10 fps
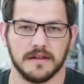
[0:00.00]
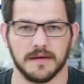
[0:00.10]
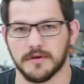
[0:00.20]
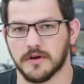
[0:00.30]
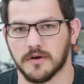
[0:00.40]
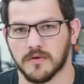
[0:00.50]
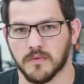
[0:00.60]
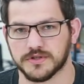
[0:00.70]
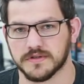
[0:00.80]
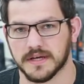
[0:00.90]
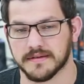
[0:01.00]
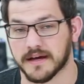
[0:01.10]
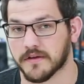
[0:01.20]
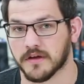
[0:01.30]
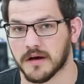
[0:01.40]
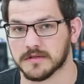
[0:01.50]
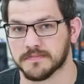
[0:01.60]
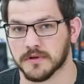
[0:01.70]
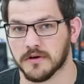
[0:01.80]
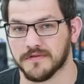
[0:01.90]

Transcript: Let me know what you think down in the comments below.